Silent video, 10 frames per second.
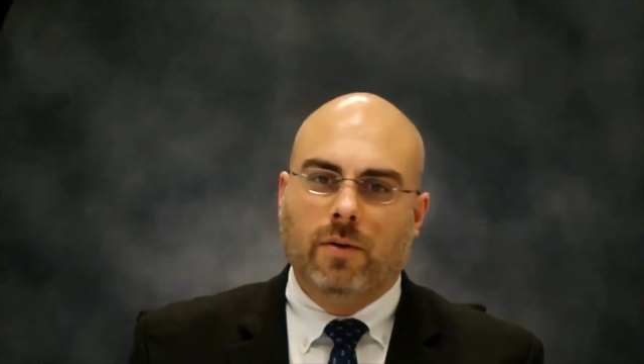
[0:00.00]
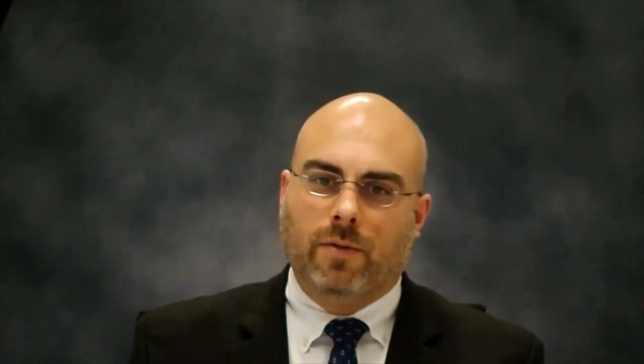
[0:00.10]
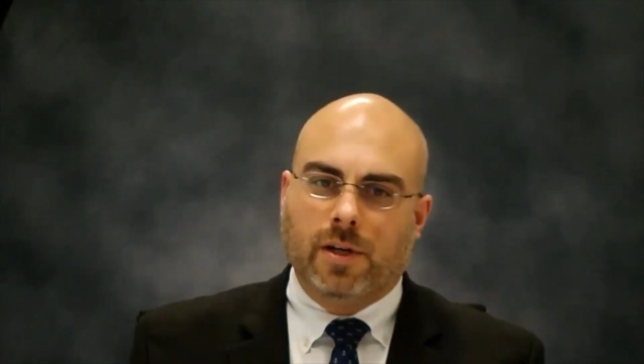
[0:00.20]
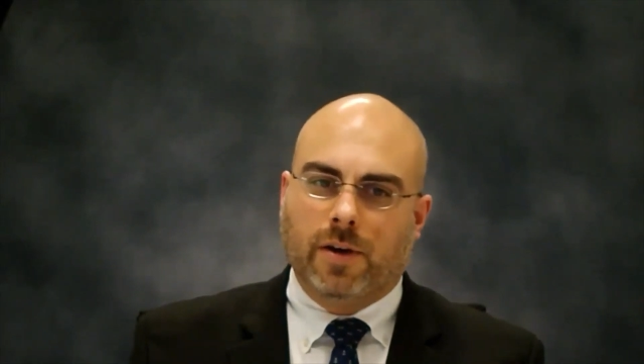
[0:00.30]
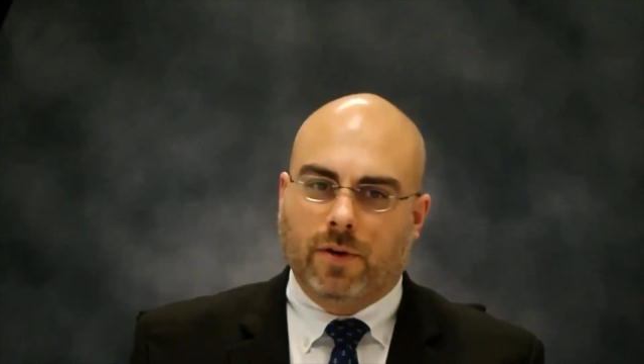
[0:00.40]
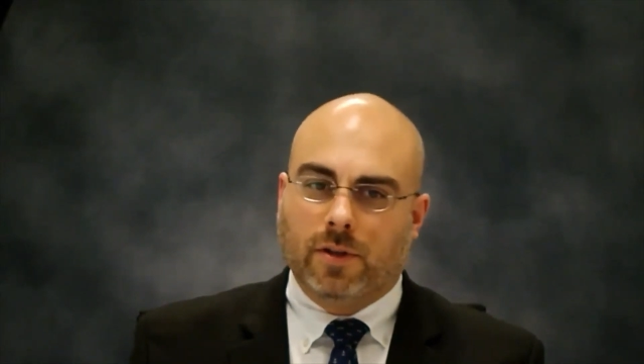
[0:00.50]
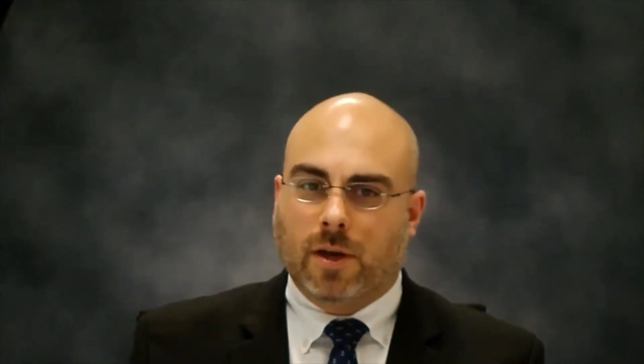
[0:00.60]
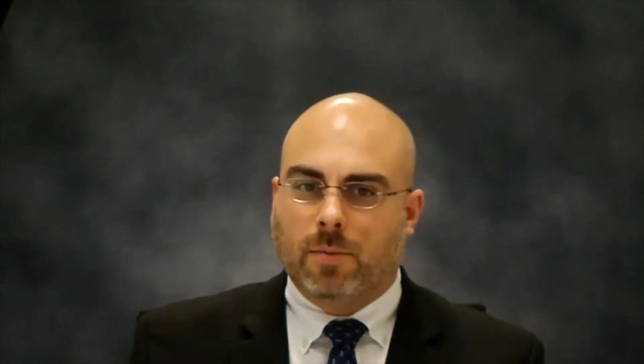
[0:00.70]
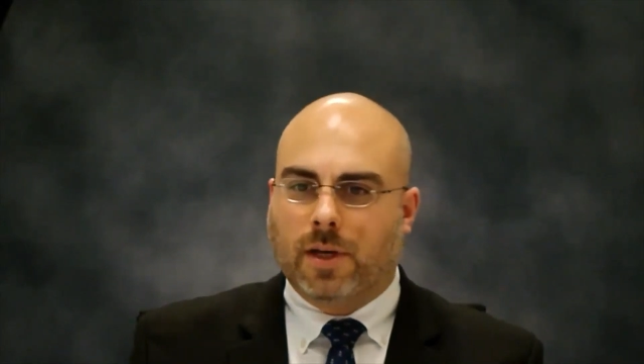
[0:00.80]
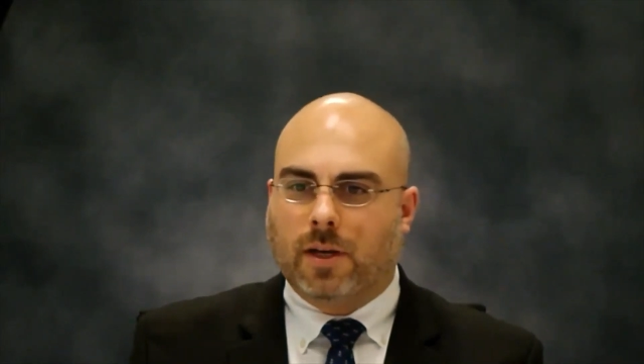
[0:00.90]
for different
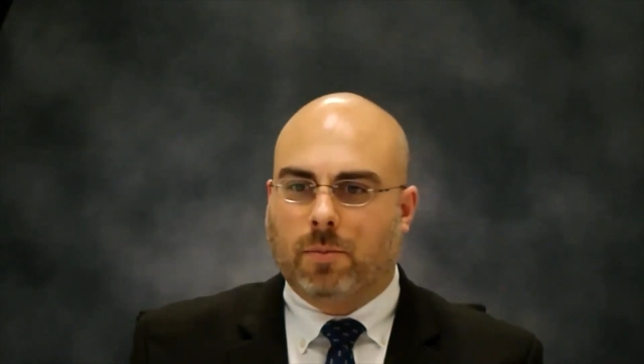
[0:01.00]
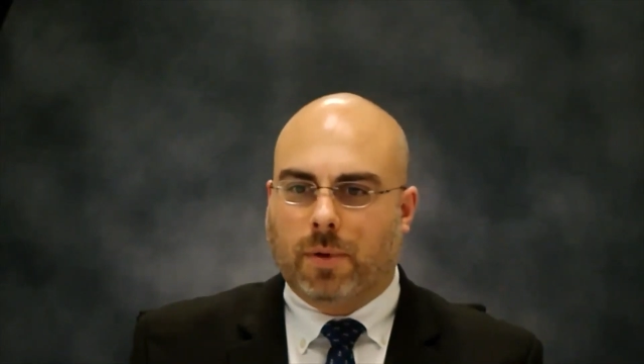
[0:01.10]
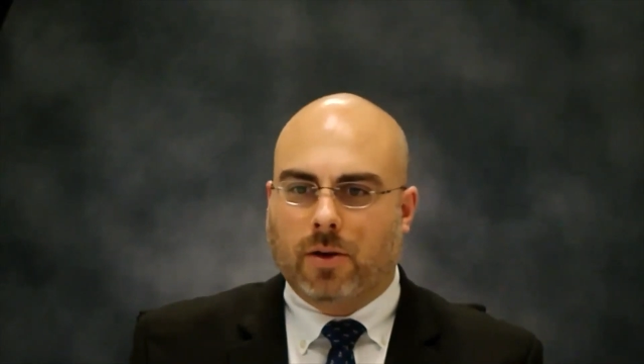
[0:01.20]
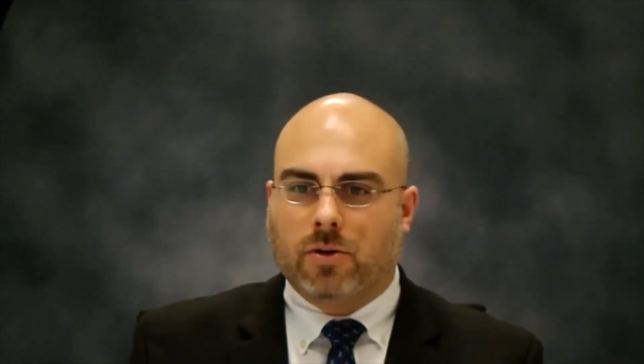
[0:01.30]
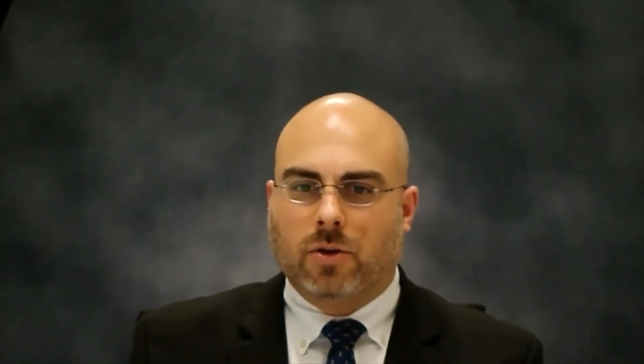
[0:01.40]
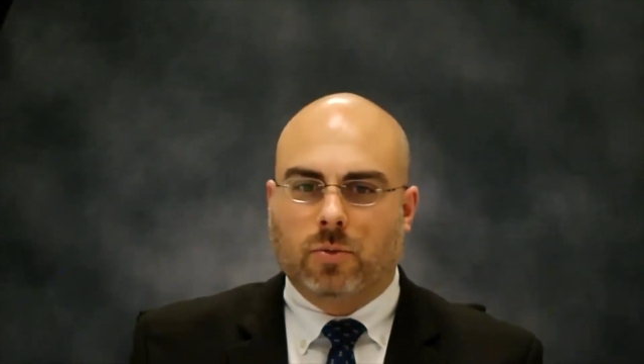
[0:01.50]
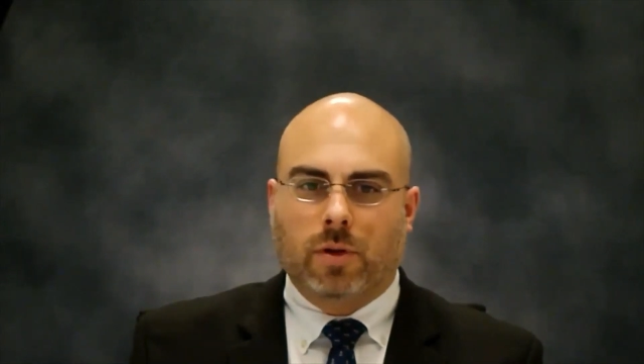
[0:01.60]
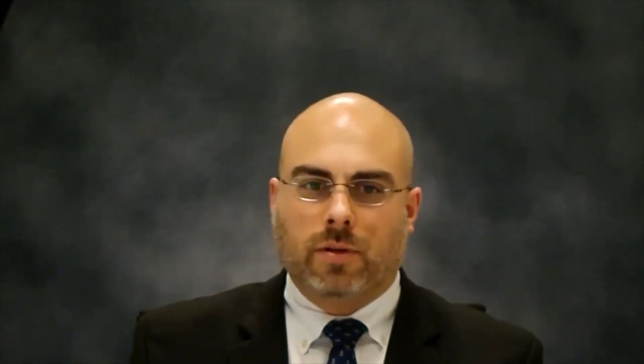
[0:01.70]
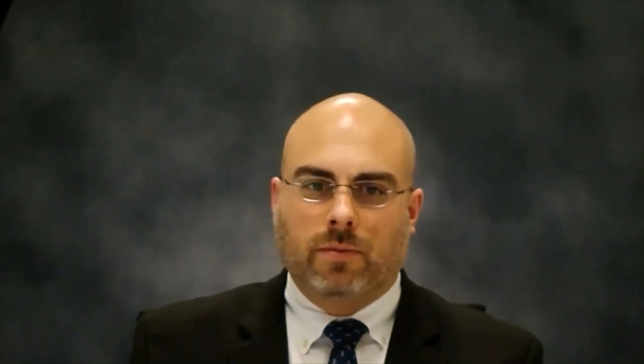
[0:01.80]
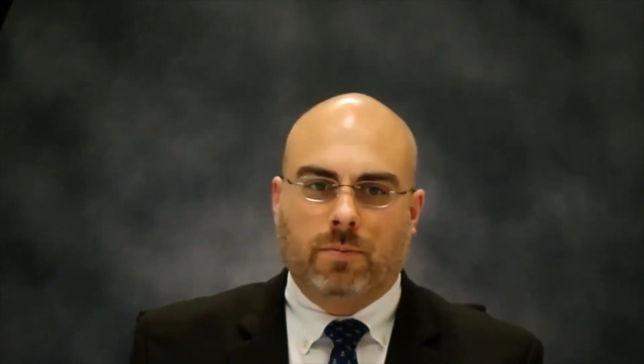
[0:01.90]
subset of patients
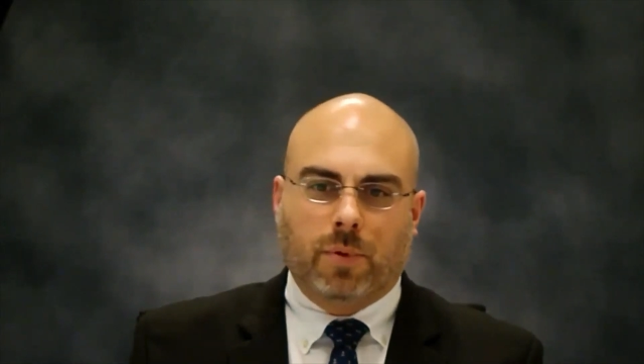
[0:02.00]
with